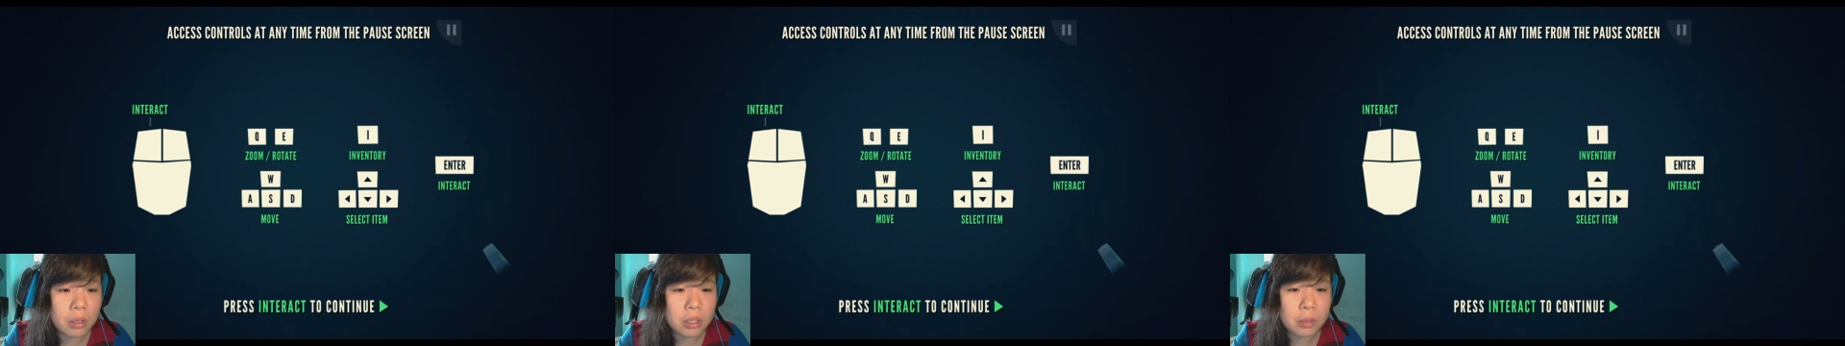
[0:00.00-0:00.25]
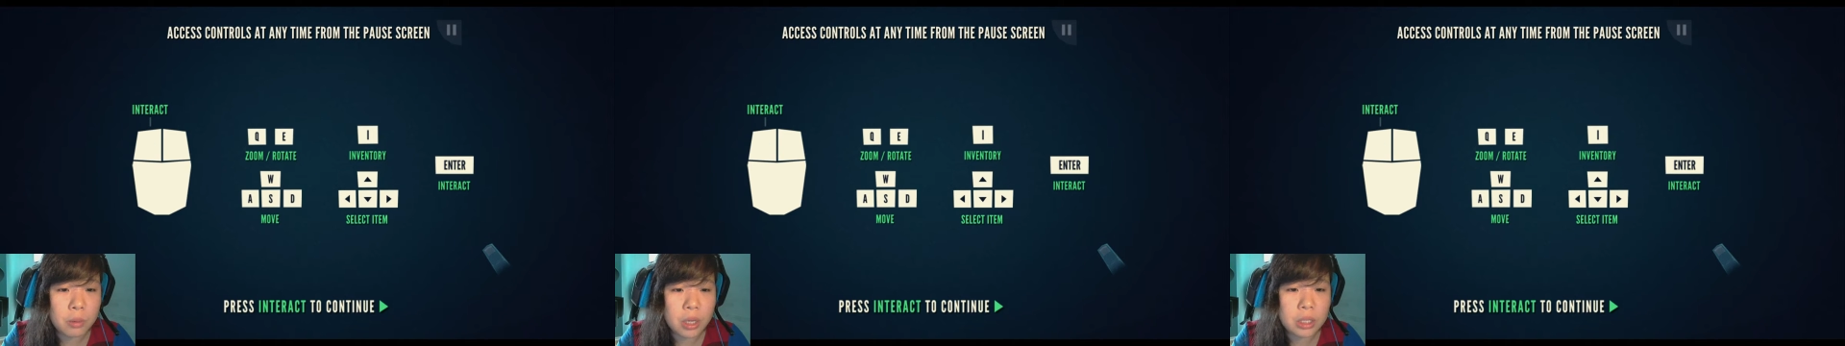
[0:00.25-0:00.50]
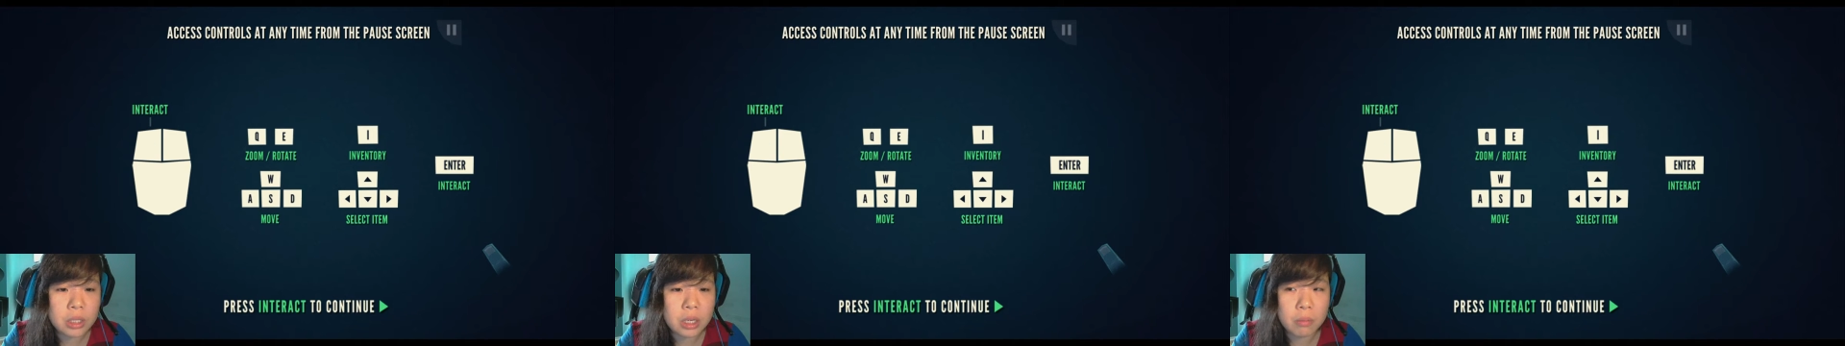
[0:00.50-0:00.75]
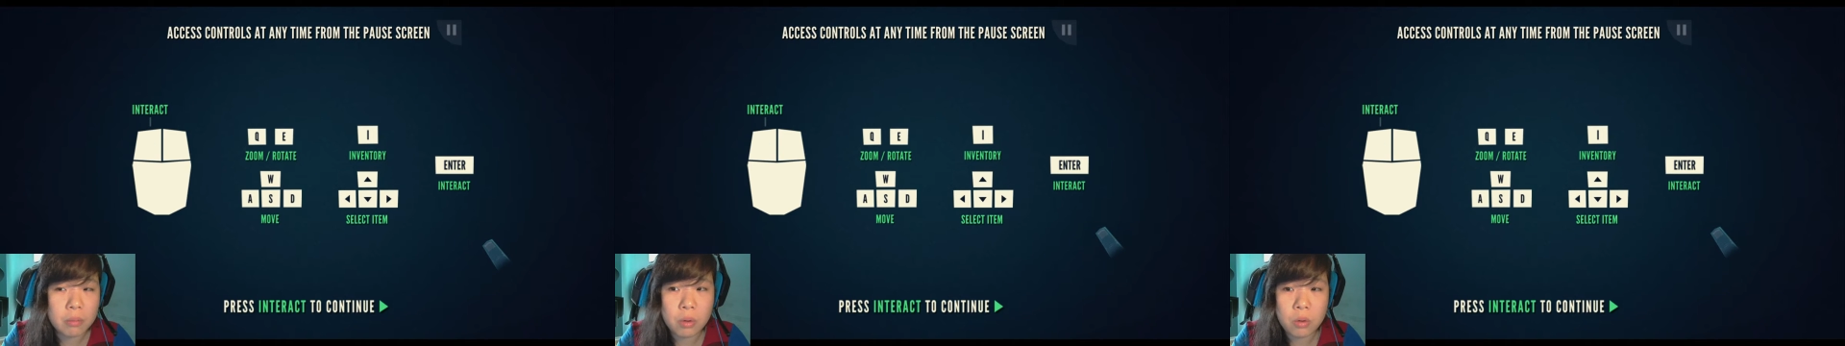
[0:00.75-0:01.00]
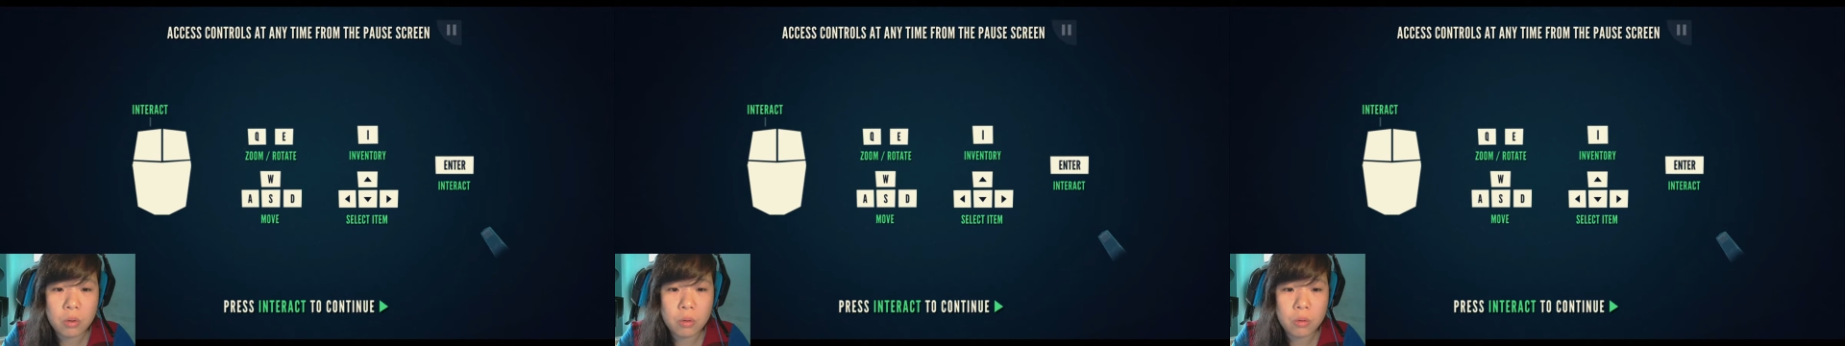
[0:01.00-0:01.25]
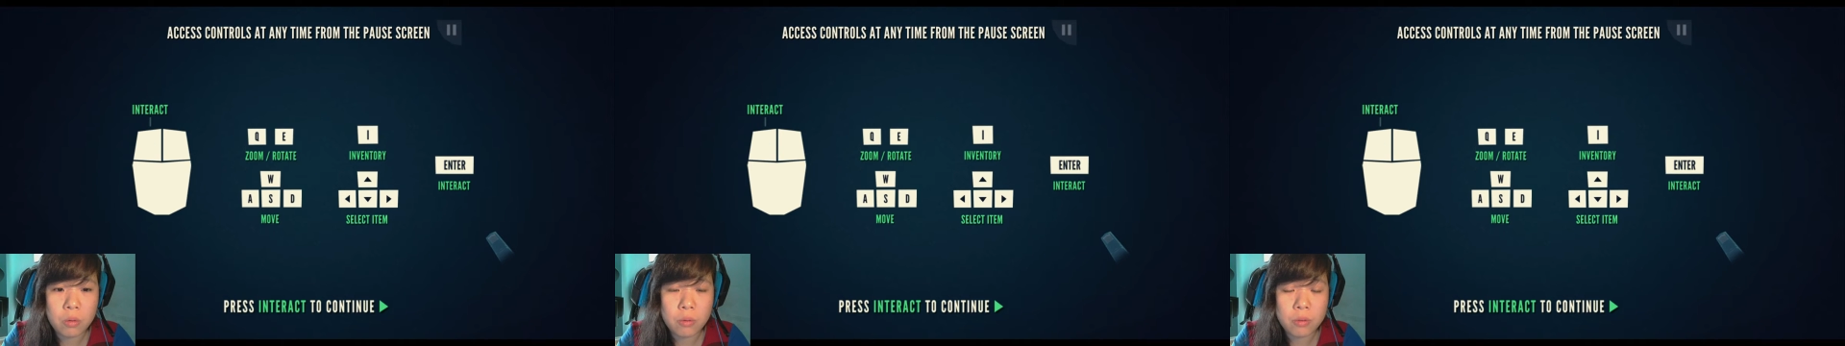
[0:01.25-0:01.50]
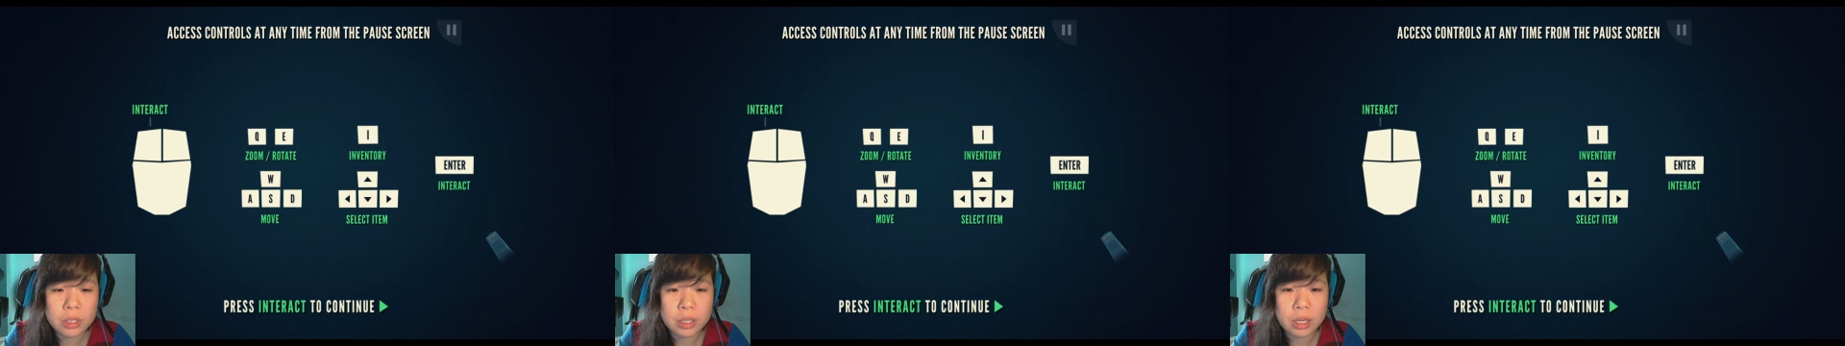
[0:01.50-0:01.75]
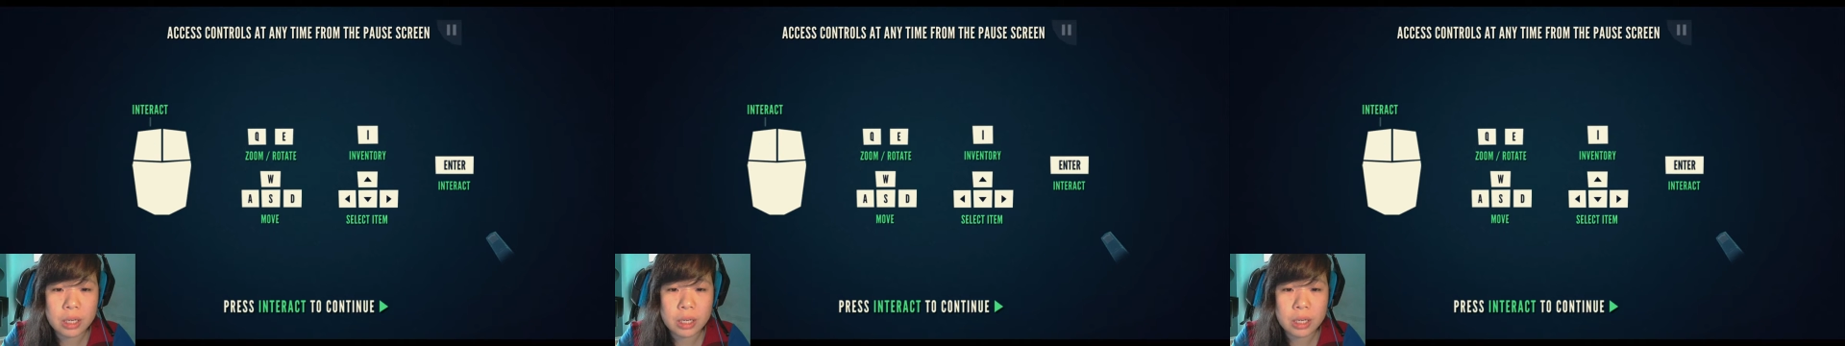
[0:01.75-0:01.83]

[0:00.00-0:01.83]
WASD to move, select